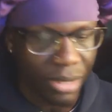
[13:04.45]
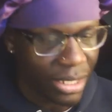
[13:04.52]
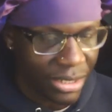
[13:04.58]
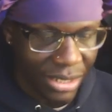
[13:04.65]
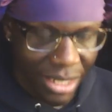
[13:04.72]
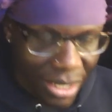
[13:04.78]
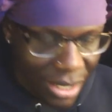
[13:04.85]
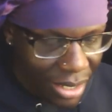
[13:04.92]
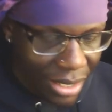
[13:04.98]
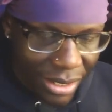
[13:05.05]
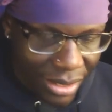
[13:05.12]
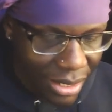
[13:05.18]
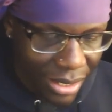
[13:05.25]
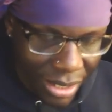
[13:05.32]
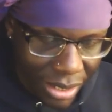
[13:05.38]

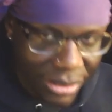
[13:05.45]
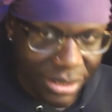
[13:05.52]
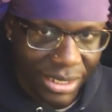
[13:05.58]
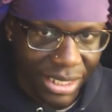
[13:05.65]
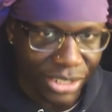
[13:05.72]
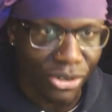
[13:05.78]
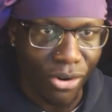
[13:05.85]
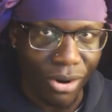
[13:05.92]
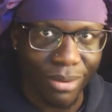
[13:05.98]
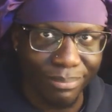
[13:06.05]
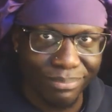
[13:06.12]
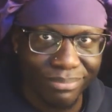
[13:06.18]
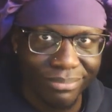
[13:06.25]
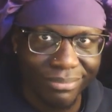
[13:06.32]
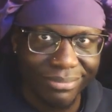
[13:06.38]
The DLC is hard.
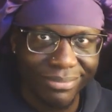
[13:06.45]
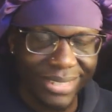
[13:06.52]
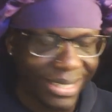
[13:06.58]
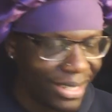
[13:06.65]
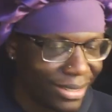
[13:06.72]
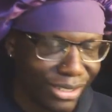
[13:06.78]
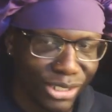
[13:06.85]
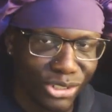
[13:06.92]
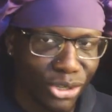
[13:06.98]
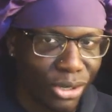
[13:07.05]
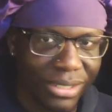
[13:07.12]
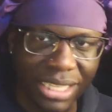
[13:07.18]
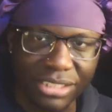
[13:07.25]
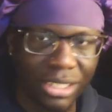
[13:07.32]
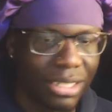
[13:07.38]
The DLC is hard.
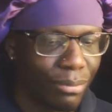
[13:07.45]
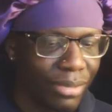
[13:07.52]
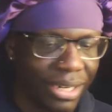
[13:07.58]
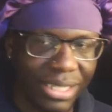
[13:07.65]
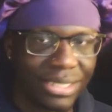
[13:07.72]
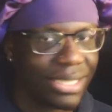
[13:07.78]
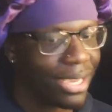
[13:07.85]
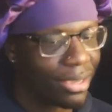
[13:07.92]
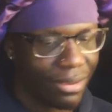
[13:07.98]
That's all I'm gonna say.